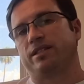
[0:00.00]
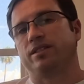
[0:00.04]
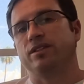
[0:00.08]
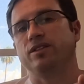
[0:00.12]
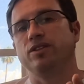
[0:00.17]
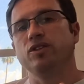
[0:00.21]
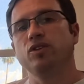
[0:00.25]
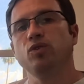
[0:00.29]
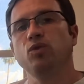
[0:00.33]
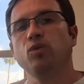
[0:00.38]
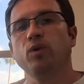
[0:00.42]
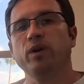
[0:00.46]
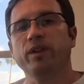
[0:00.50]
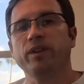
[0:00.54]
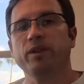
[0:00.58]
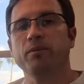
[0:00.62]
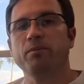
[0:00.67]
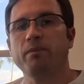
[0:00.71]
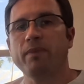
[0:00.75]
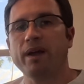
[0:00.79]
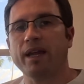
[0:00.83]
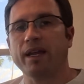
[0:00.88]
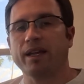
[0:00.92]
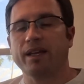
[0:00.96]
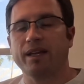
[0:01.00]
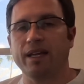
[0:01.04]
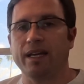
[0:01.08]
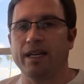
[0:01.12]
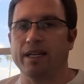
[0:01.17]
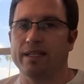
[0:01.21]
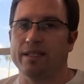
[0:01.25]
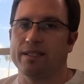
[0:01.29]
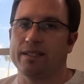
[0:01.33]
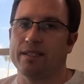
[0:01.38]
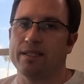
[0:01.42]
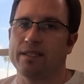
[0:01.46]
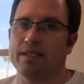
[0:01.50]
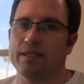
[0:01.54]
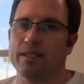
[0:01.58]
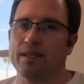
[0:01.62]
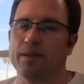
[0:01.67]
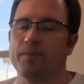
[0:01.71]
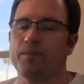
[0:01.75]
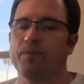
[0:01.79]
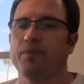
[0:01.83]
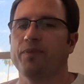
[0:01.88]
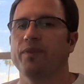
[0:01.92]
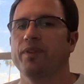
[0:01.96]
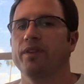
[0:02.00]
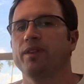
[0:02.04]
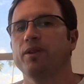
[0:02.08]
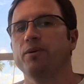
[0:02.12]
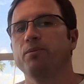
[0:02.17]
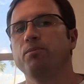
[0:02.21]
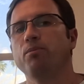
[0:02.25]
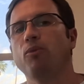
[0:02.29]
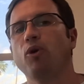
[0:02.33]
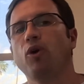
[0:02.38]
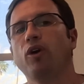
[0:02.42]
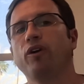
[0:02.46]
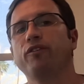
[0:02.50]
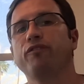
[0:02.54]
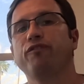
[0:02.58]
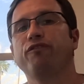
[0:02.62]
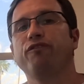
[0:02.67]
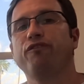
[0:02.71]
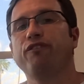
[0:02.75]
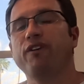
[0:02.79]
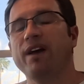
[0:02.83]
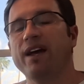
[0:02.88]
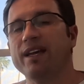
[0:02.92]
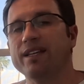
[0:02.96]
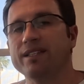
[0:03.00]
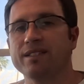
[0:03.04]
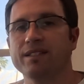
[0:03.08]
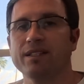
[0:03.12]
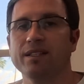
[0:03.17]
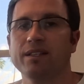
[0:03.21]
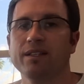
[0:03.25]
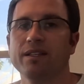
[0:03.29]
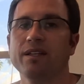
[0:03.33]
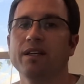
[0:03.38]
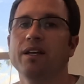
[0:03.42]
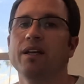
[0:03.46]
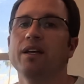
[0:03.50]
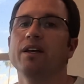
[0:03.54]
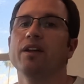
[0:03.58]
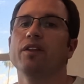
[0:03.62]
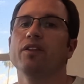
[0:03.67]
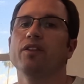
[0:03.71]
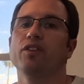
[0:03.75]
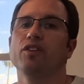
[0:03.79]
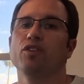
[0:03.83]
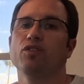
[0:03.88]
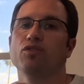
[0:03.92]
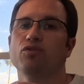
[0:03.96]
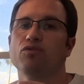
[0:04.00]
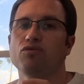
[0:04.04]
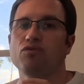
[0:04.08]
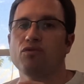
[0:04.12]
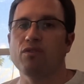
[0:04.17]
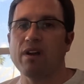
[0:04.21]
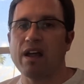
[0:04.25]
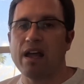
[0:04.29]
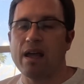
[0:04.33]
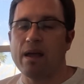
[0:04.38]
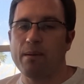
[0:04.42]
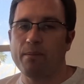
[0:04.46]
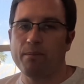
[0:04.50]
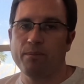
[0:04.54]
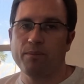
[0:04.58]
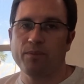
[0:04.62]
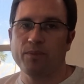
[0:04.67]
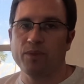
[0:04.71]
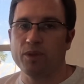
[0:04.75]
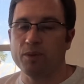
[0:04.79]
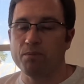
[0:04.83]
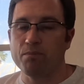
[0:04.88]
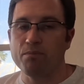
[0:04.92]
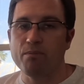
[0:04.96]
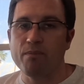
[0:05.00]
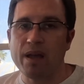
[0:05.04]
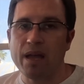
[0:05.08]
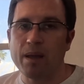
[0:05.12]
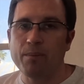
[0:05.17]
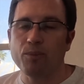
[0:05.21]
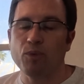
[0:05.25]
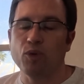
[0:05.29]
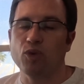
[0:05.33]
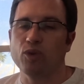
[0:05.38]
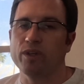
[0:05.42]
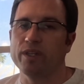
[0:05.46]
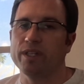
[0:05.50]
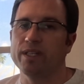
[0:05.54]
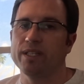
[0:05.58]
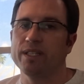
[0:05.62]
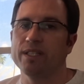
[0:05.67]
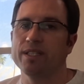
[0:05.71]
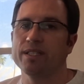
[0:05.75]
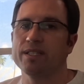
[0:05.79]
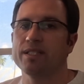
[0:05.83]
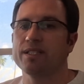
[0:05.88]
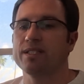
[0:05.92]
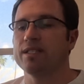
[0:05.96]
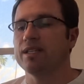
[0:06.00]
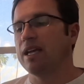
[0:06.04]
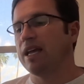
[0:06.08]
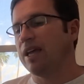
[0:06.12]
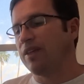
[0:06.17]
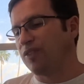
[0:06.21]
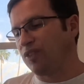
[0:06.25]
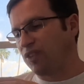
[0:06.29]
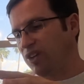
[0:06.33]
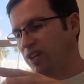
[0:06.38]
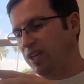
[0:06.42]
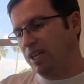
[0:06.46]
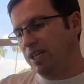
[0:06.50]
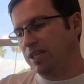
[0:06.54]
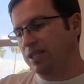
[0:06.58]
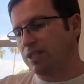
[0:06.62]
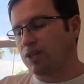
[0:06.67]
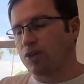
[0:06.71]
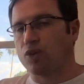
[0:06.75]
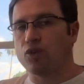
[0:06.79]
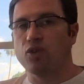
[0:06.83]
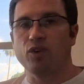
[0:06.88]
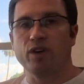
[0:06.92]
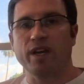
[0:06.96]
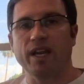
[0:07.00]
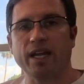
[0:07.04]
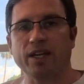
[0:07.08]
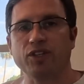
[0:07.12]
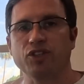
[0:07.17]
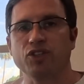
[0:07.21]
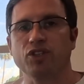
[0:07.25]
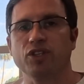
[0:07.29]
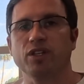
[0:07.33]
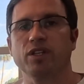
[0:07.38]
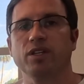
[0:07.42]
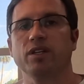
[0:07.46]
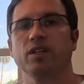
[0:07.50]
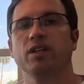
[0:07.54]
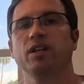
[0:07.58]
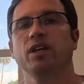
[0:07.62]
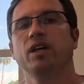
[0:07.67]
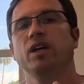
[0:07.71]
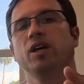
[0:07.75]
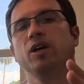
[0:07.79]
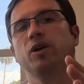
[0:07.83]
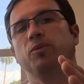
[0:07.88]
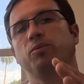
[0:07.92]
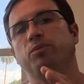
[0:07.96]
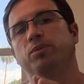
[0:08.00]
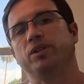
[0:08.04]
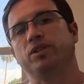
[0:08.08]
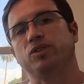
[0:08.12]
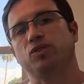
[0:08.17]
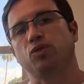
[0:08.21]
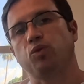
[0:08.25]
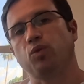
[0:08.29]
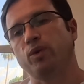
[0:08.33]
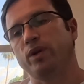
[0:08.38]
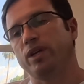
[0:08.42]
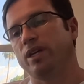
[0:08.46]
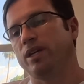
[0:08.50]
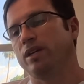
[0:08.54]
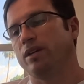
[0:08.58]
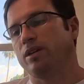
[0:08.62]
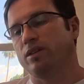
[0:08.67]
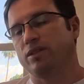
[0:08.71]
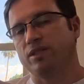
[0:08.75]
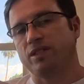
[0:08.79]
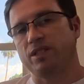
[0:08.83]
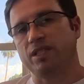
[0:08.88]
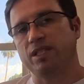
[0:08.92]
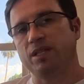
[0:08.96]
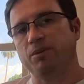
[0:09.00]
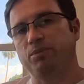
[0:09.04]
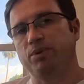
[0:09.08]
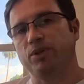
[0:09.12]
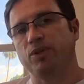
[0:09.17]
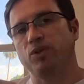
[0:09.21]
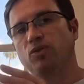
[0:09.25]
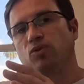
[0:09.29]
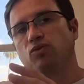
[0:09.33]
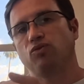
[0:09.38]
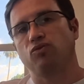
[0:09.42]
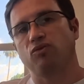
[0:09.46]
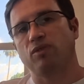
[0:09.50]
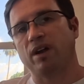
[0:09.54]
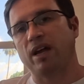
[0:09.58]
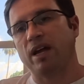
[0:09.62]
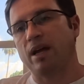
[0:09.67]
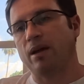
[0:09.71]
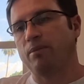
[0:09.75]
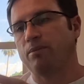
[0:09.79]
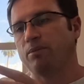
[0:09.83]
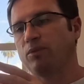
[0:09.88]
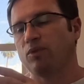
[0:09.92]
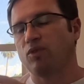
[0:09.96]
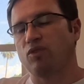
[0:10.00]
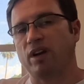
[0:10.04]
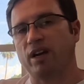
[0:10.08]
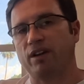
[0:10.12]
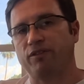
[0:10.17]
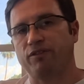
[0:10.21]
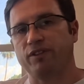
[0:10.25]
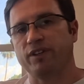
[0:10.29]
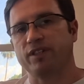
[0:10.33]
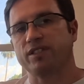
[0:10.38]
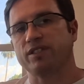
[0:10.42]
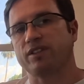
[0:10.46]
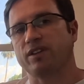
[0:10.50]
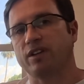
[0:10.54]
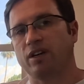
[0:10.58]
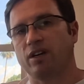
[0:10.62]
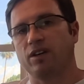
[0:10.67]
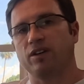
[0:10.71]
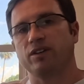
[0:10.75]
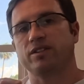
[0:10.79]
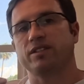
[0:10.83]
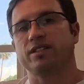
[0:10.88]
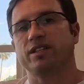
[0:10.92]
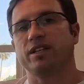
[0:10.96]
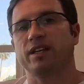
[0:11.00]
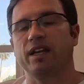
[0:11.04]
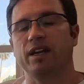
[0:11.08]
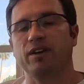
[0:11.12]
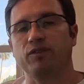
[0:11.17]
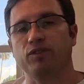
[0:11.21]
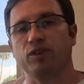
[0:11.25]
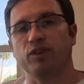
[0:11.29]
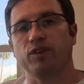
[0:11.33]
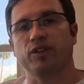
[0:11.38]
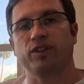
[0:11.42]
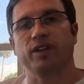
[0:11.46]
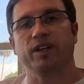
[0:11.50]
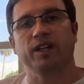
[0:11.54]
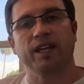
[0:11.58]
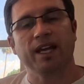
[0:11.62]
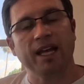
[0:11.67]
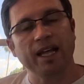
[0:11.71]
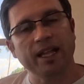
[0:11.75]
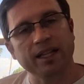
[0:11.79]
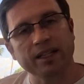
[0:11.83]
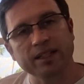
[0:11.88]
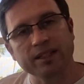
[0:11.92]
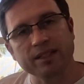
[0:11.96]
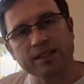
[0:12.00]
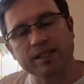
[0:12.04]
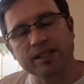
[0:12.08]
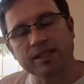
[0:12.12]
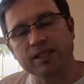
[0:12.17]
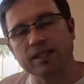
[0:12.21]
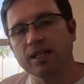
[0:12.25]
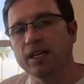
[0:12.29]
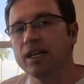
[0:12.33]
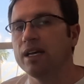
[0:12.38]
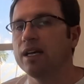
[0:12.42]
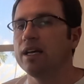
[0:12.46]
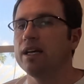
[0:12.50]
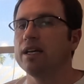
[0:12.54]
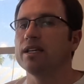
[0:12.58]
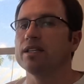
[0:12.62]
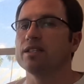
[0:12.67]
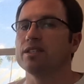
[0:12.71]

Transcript: As newer the Mac gets, the more faster the RAM, the memory is, and the interconnection between C P U, RAM, graphics cards, and everything else.